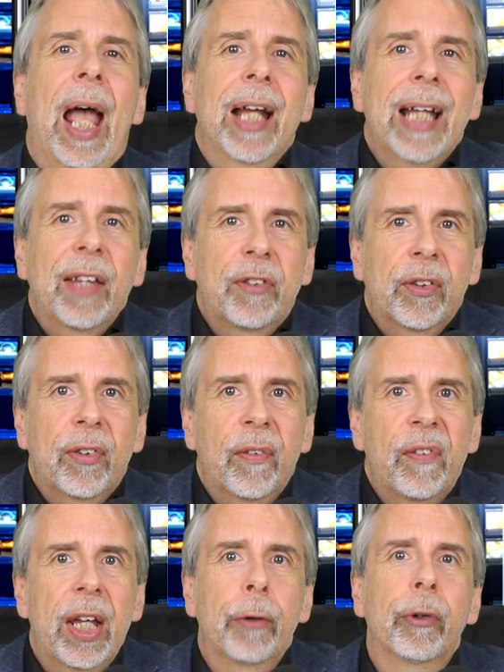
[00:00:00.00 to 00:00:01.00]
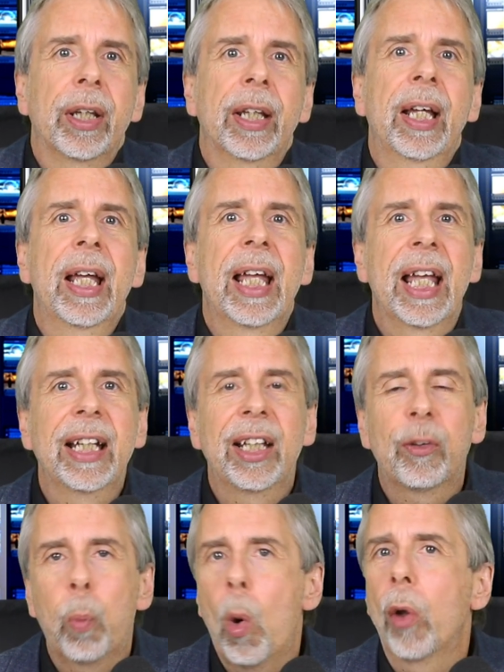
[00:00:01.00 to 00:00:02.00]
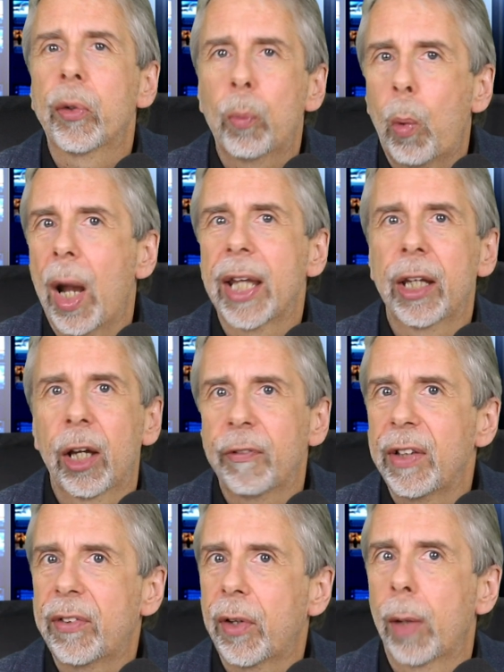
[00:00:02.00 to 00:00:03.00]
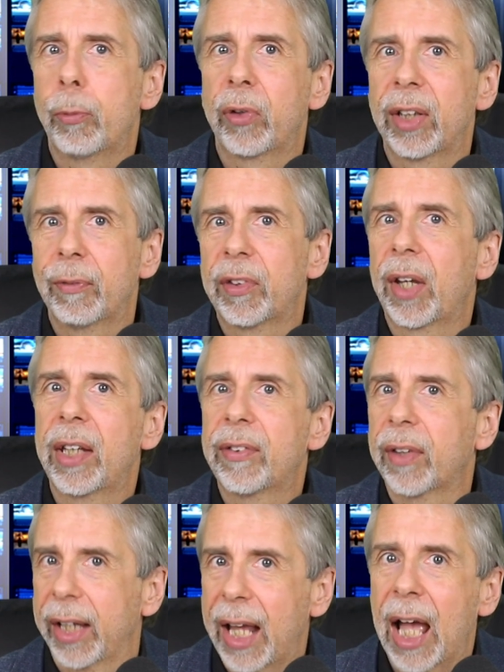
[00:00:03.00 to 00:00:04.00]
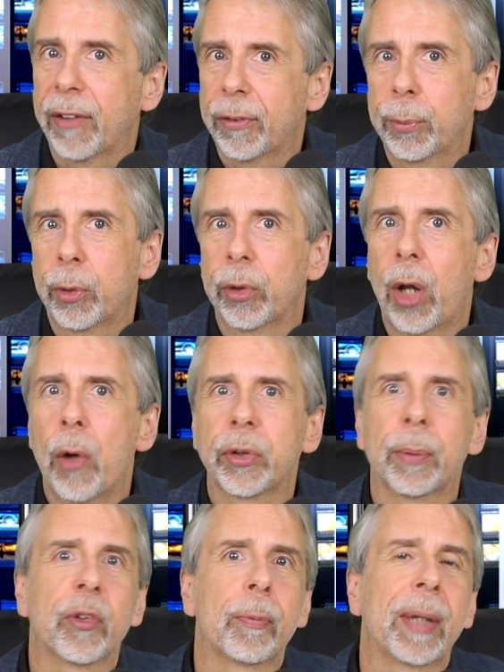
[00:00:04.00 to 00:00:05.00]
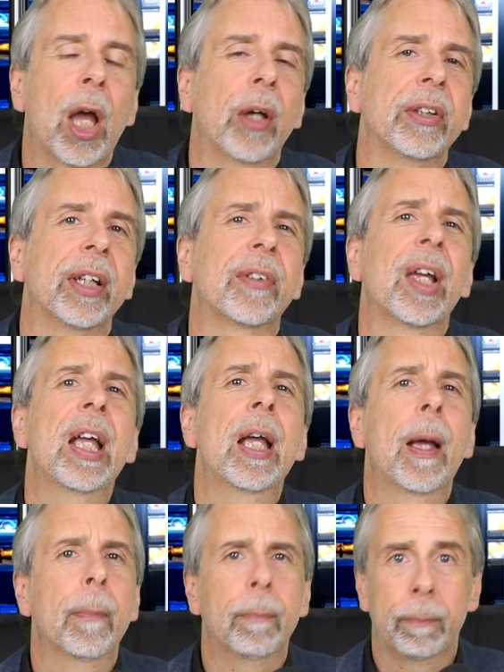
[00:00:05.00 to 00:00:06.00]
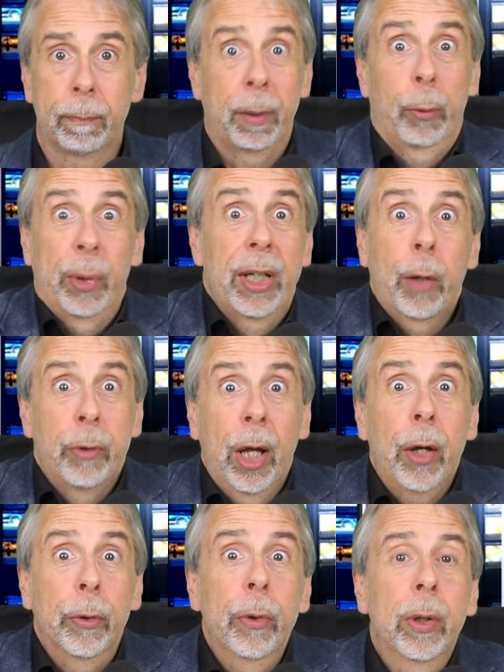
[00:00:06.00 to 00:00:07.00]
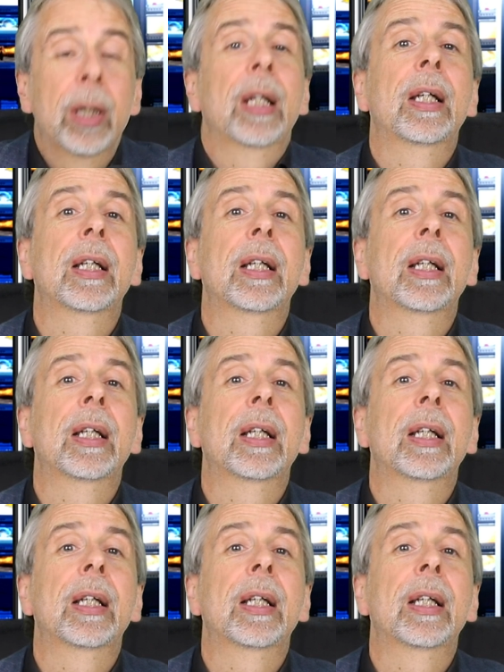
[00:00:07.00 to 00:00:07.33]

And that's just a theory. It is one way of interpreting the data. It has some good arguments behind it, but we don't know.